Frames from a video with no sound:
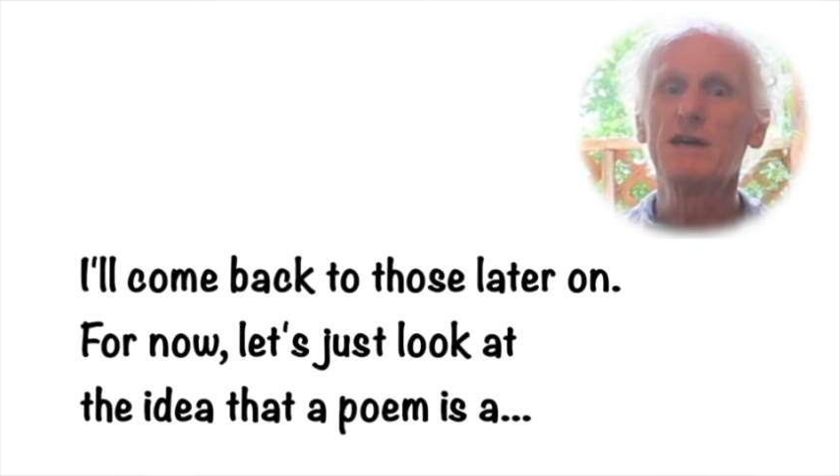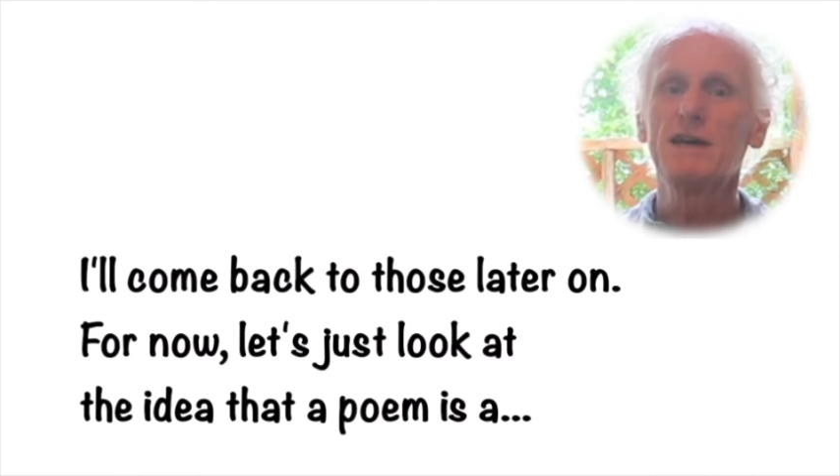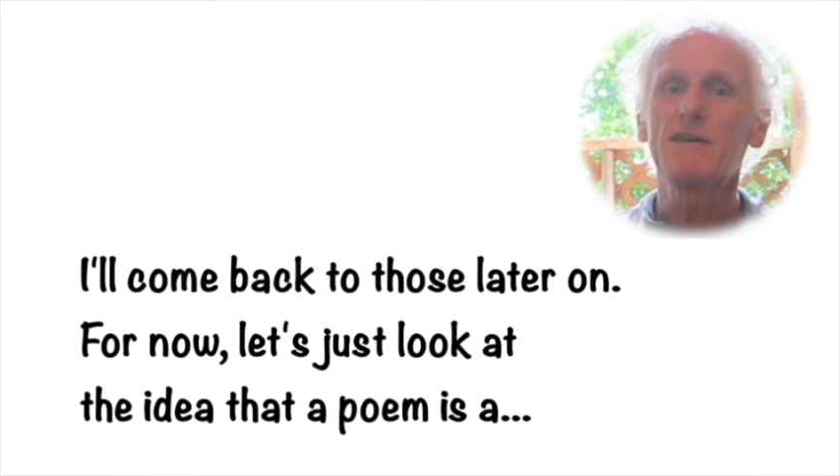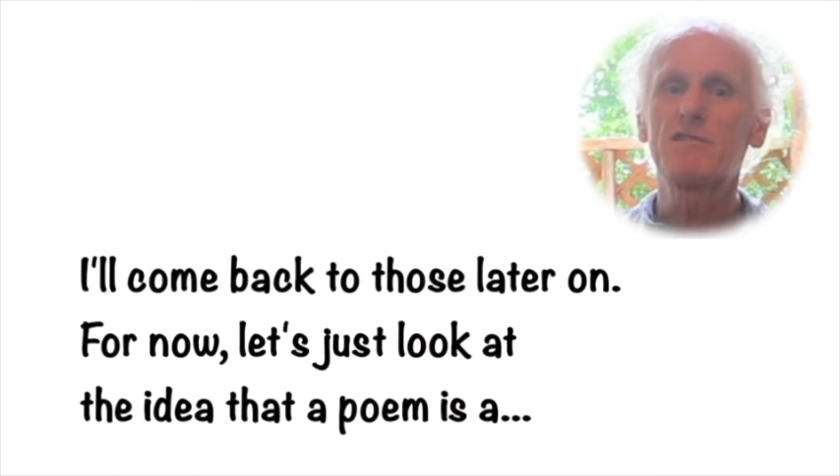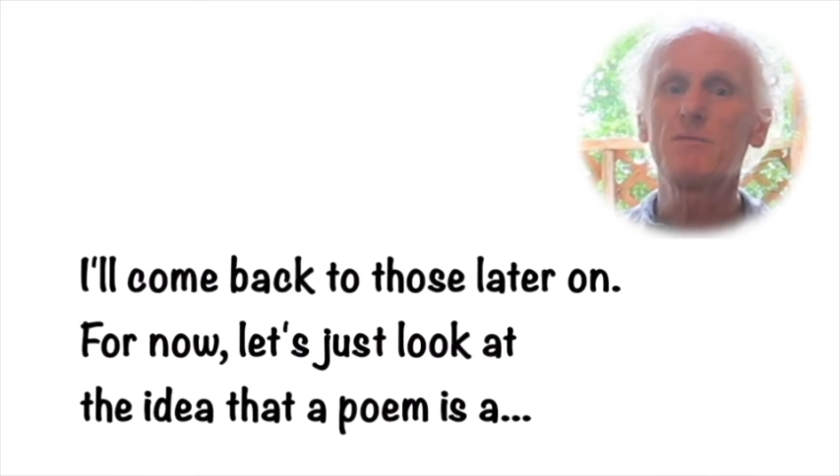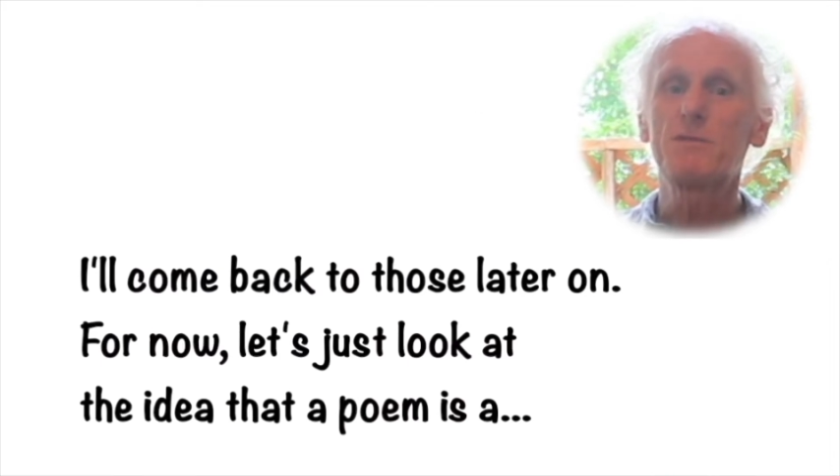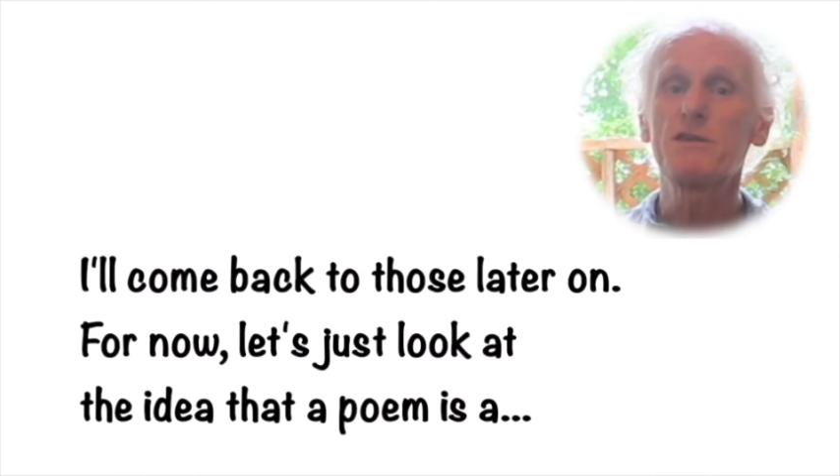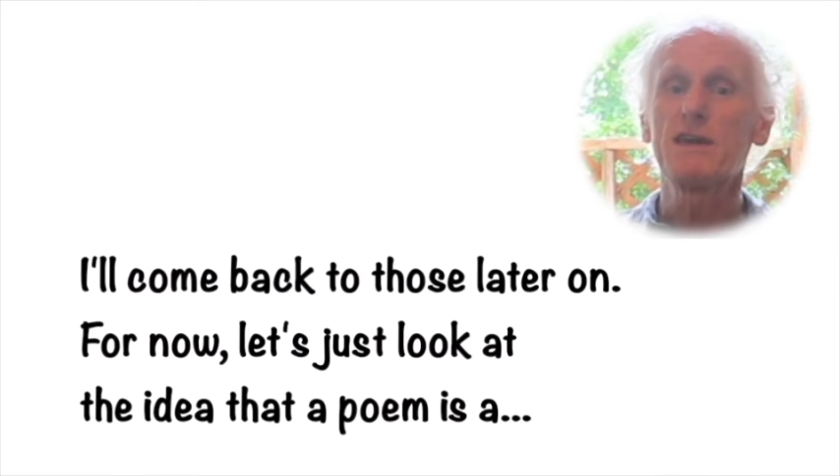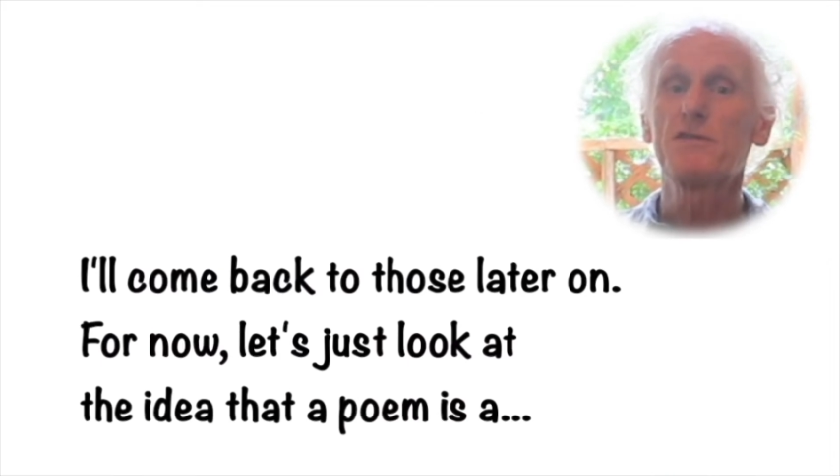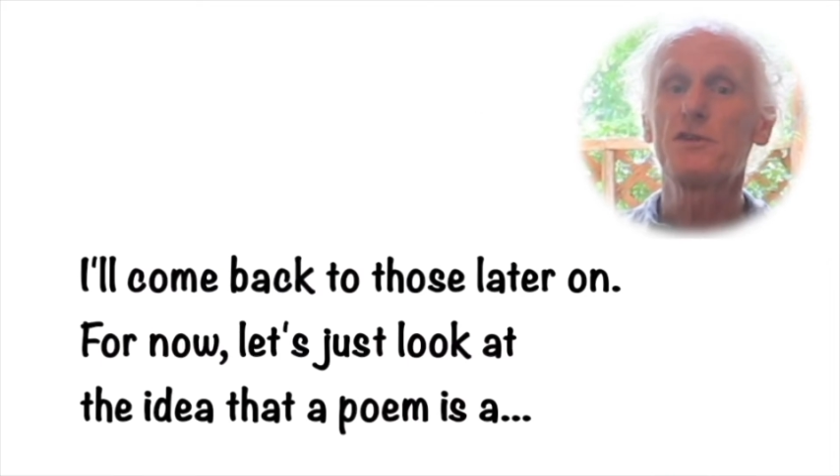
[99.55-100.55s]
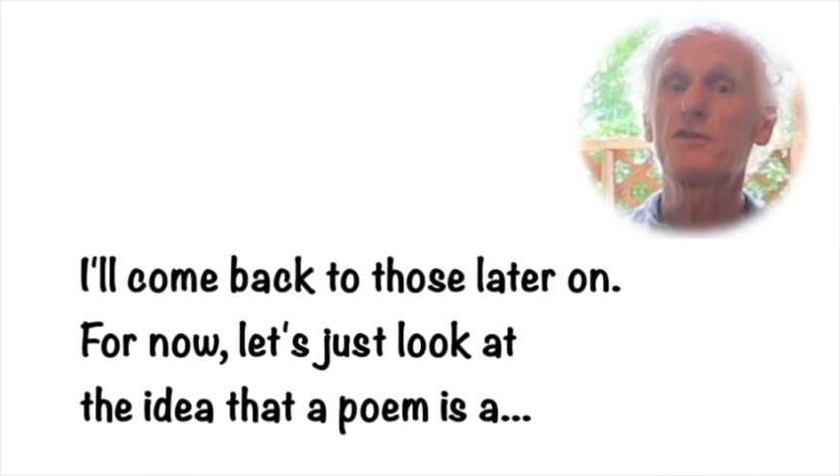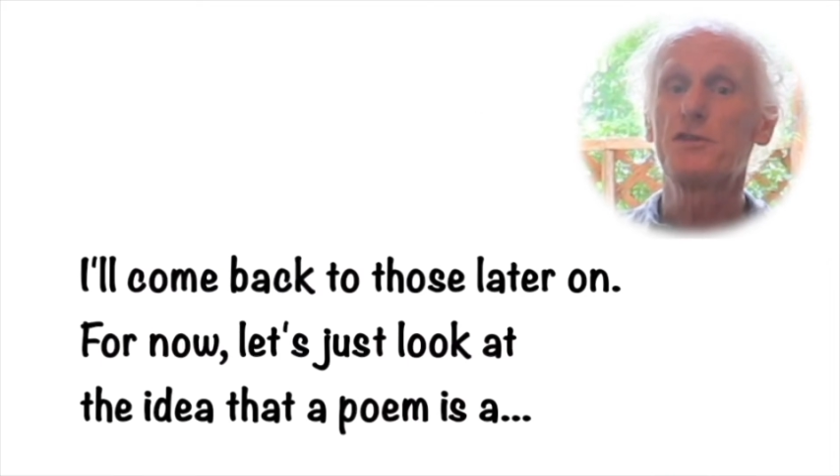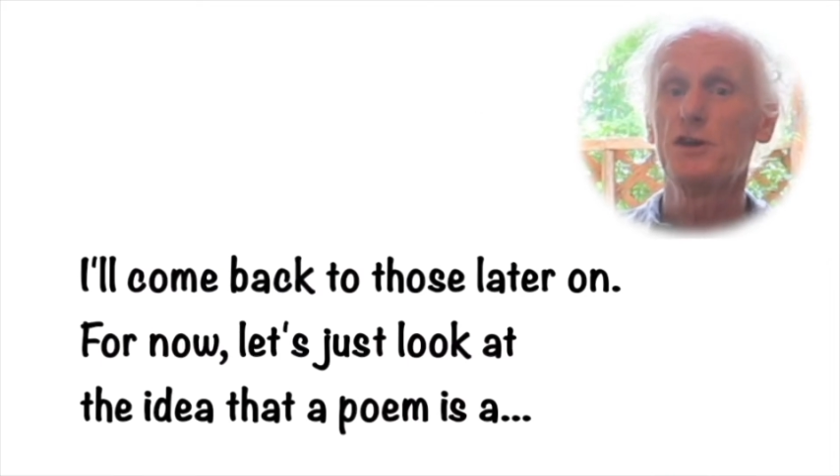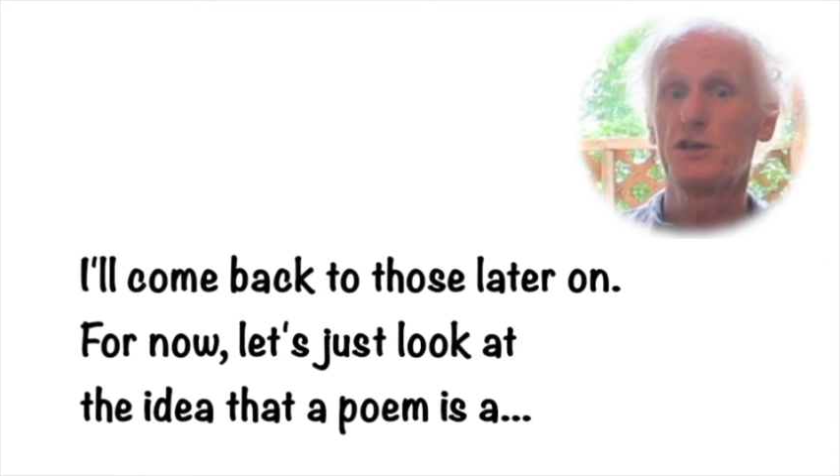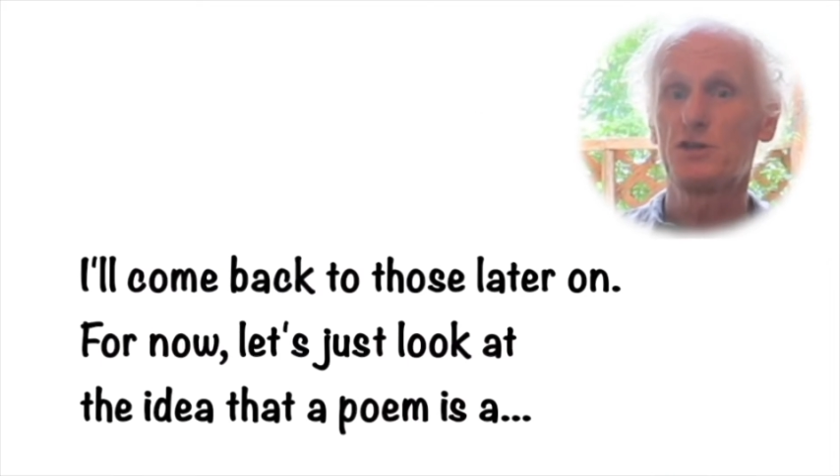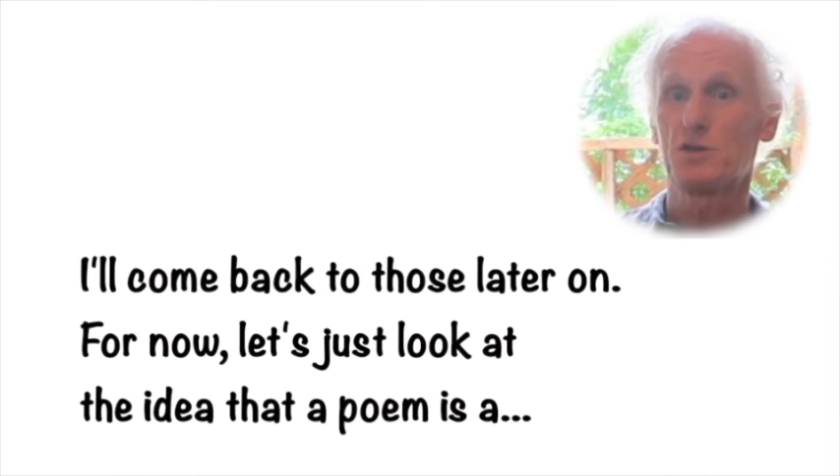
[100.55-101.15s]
is to present the third